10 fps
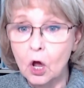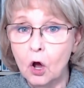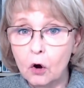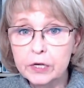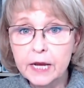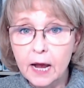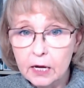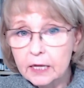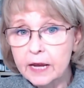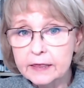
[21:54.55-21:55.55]
Oh yeah, I
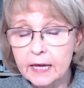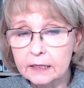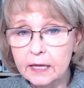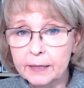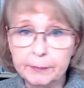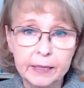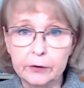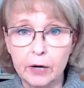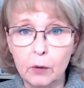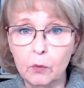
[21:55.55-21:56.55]
like that line
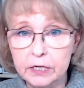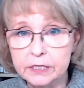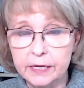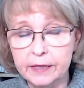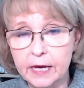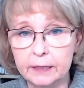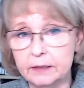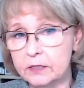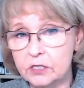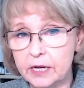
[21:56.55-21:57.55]
better, I want to say that
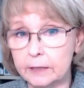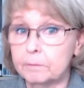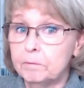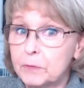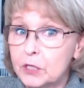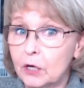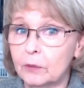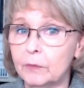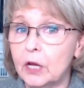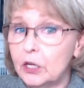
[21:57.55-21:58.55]
instead. So
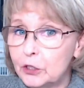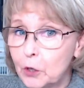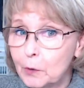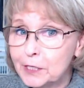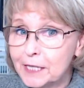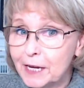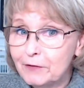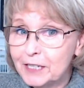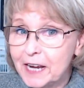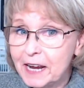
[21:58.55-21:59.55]
you always save
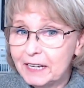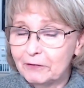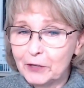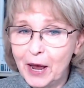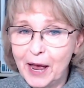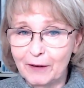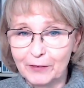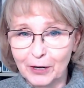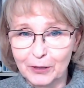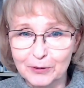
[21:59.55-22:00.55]
the day if you have
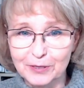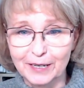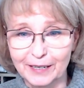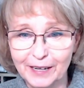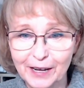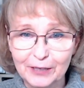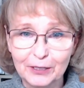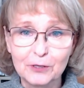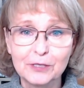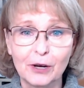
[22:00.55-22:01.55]

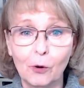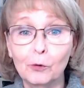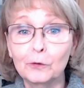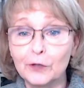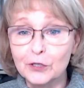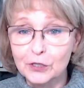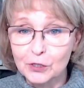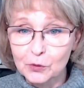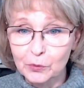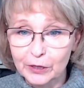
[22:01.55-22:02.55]
those old
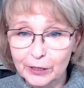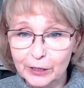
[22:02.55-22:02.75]
versions with you.